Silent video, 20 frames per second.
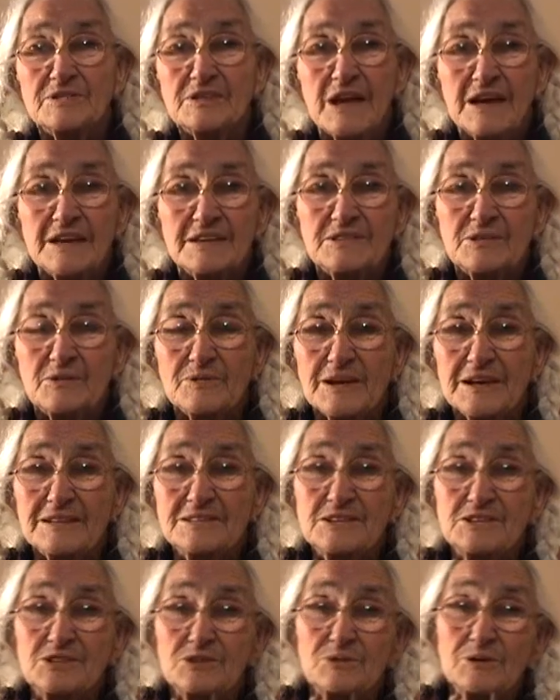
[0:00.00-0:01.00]
so I
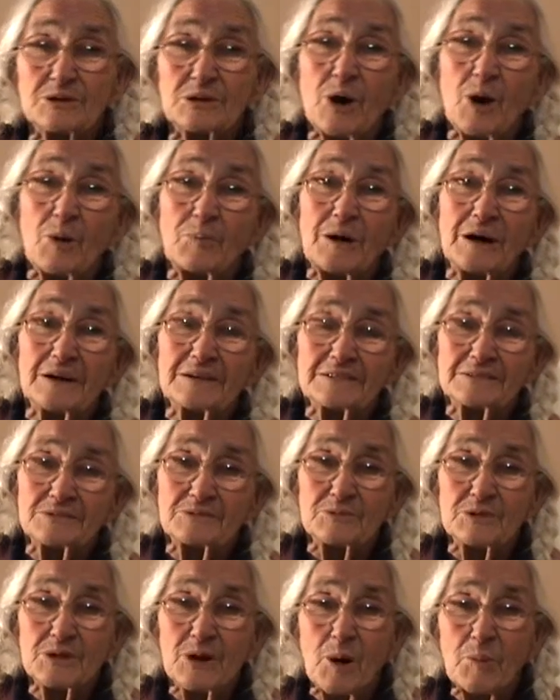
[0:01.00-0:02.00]
had to do it all
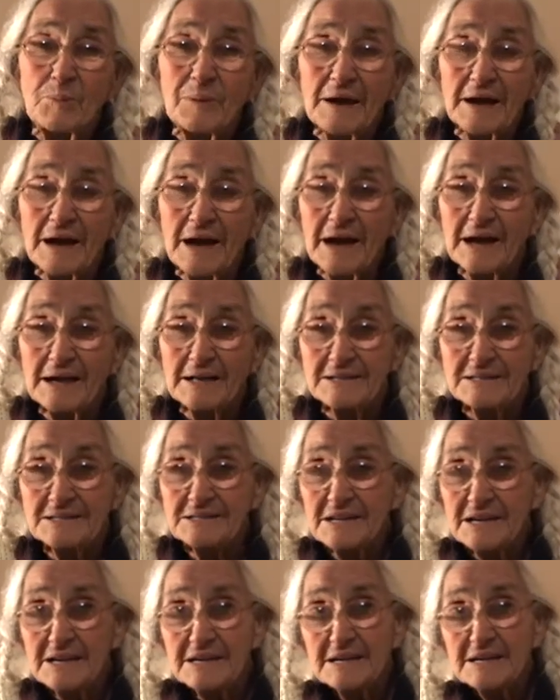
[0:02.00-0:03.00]
by
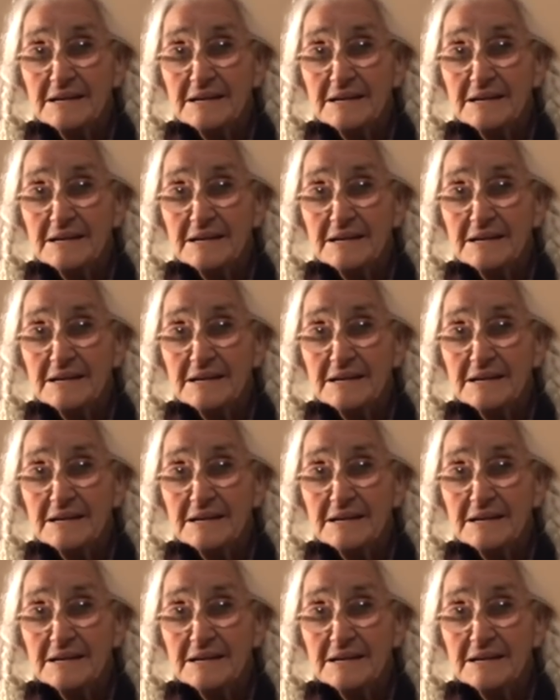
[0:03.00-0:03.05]
hand.